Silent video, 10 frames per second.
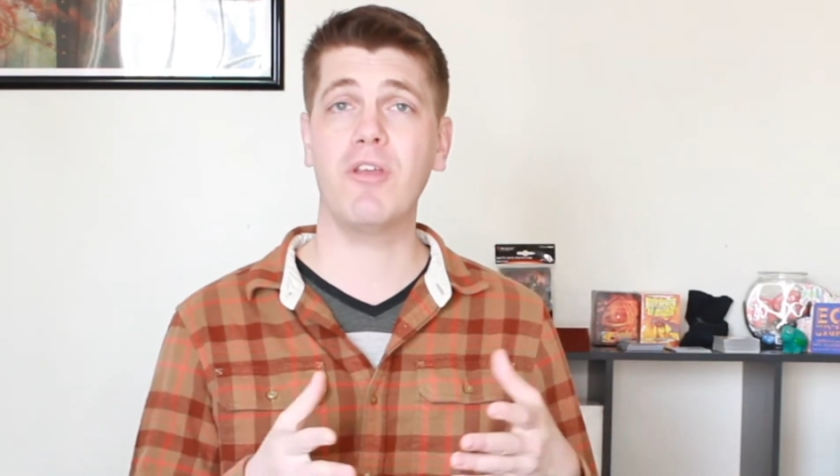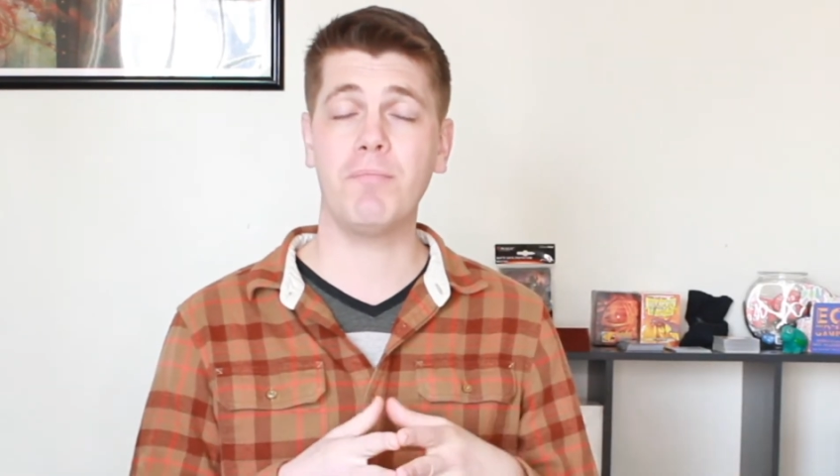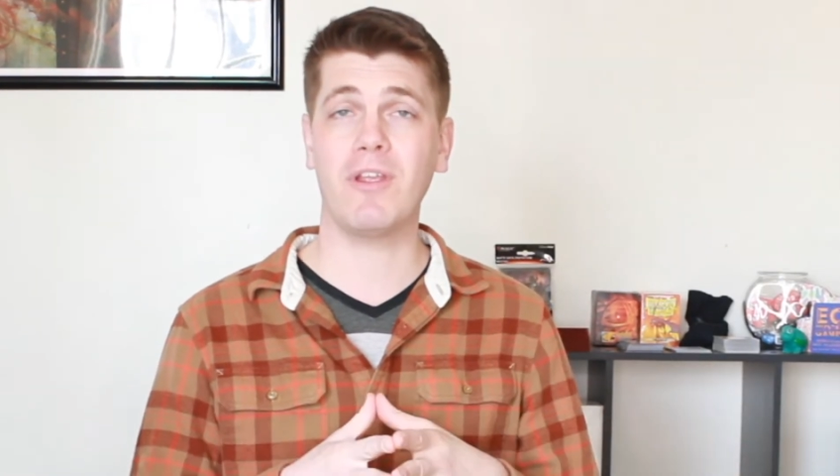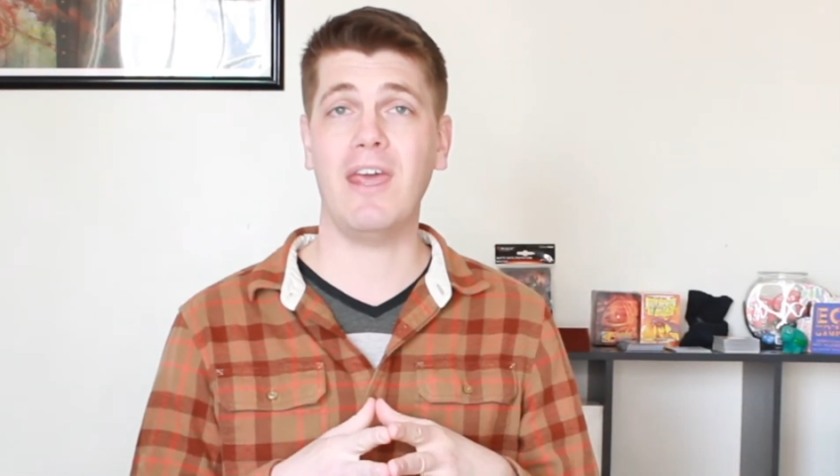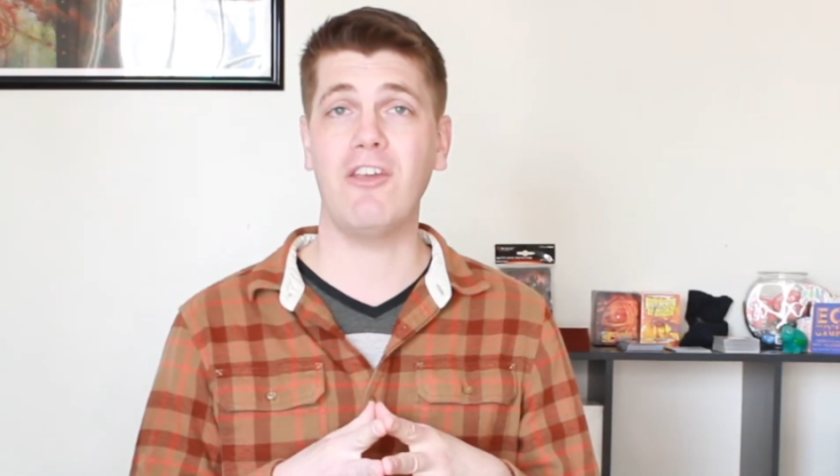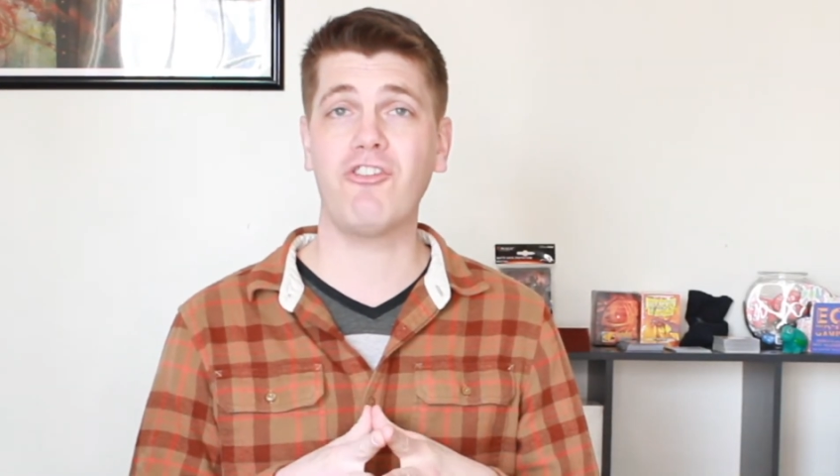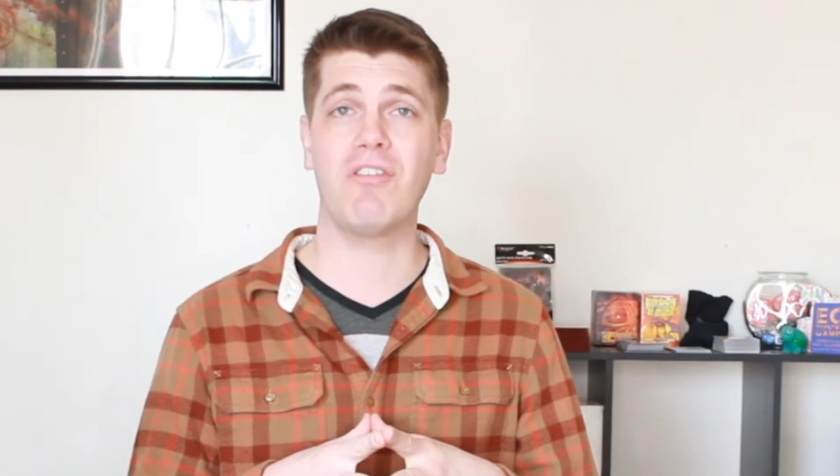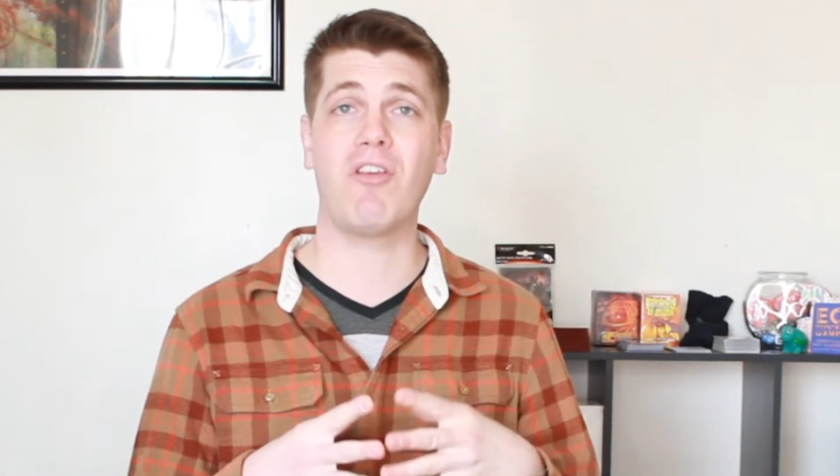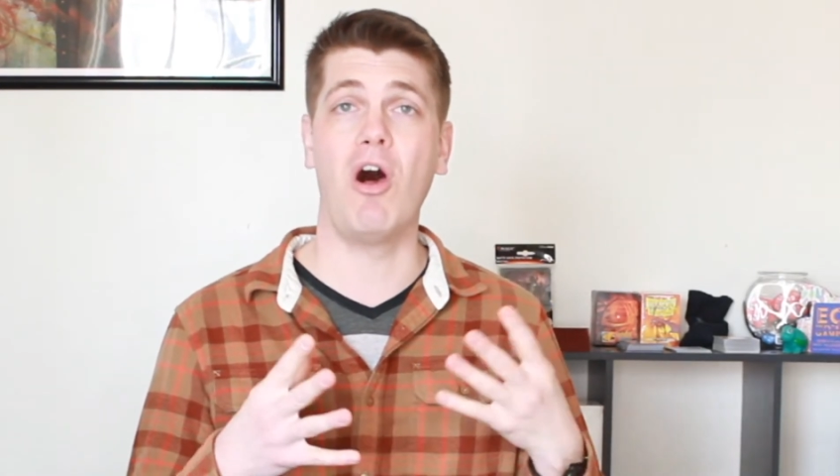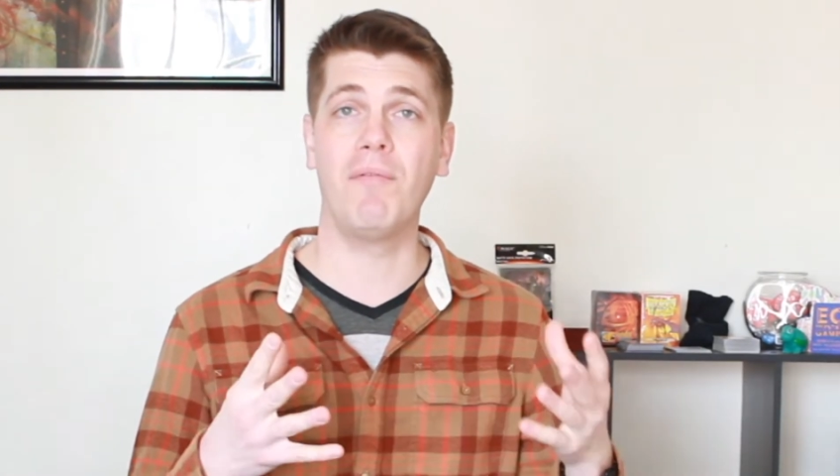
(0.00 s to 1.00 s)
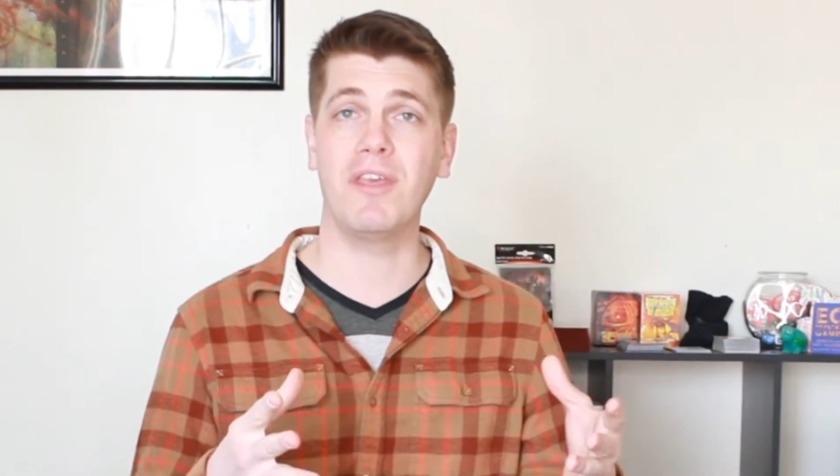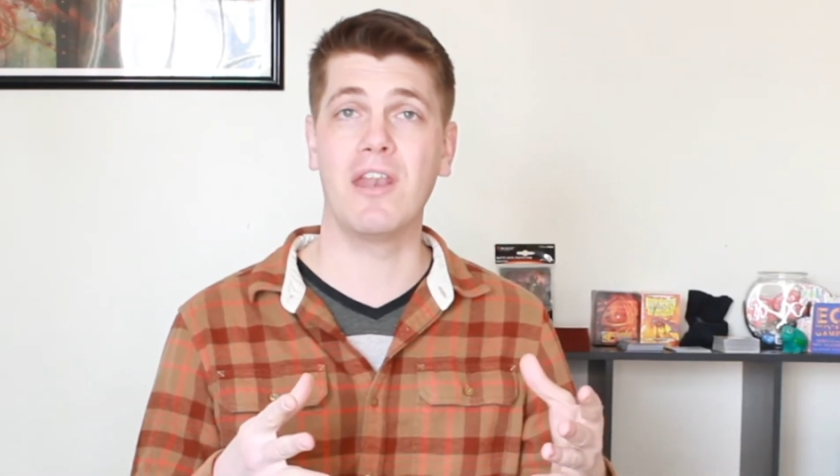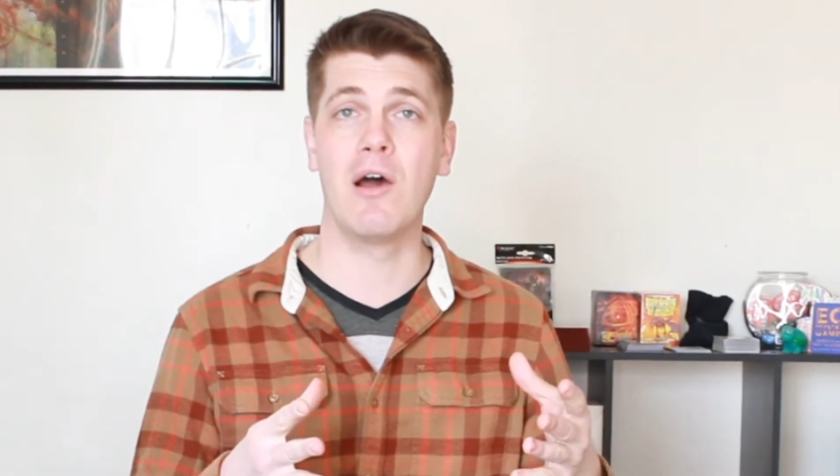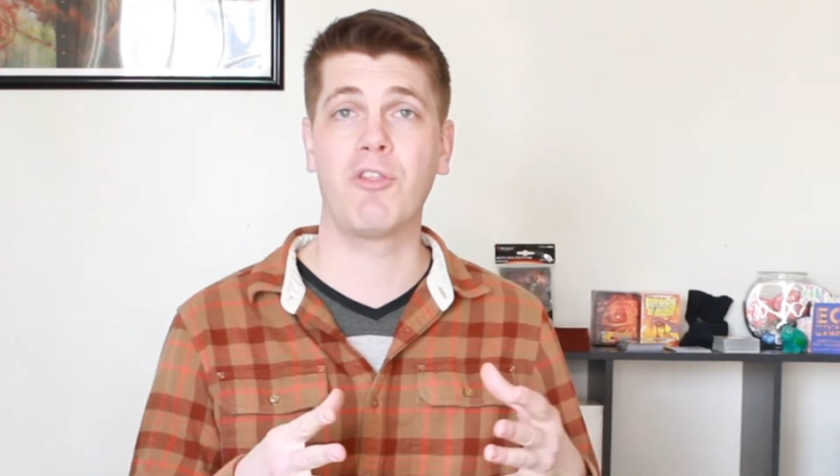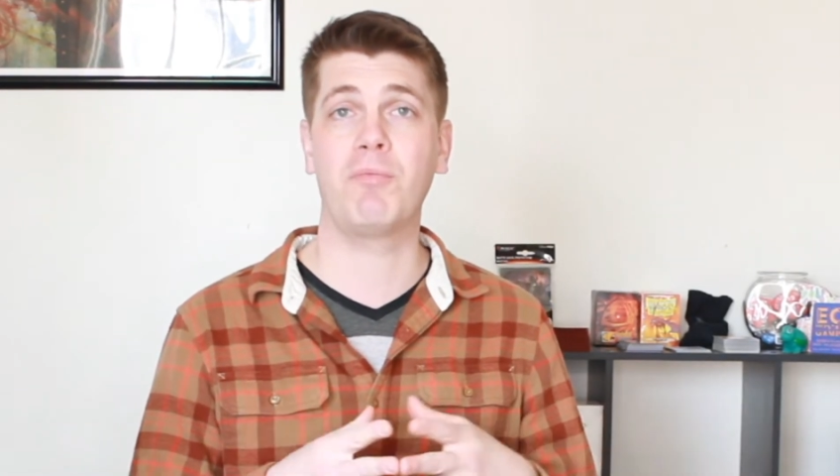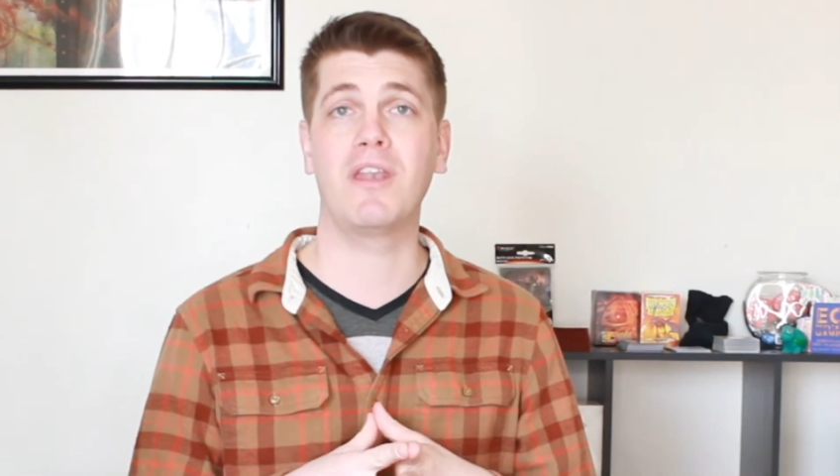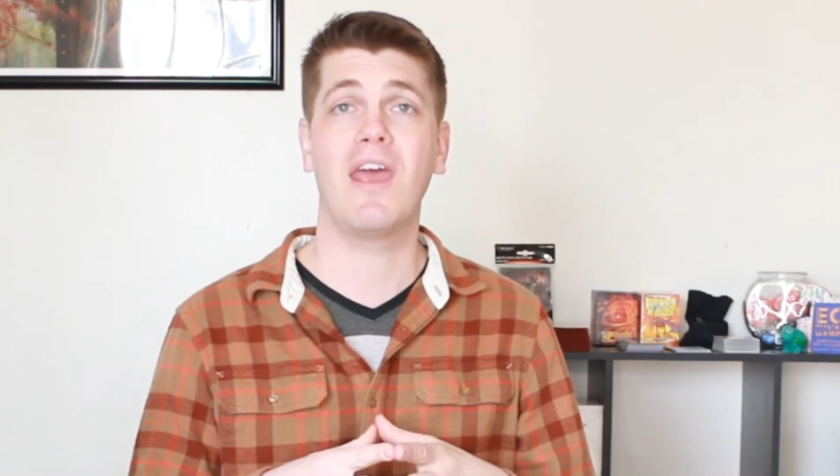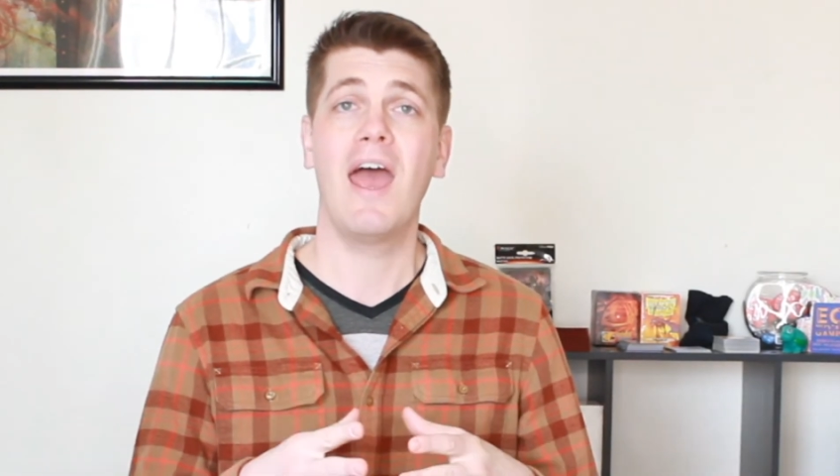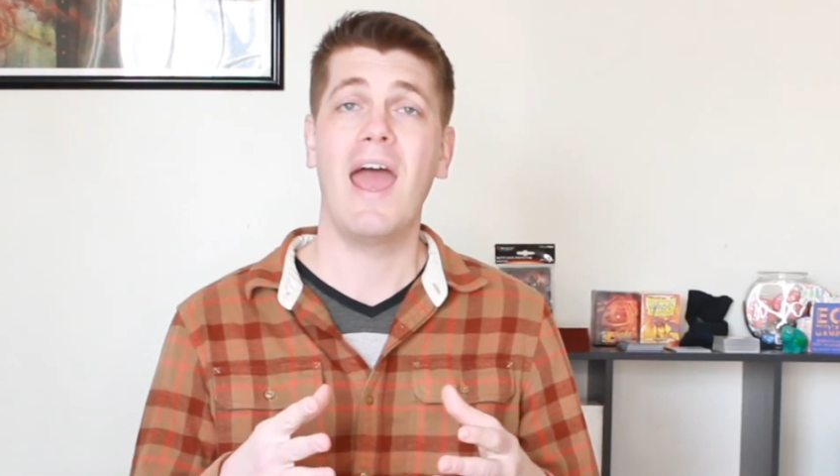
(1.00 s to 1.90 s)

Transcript: implications of the announcement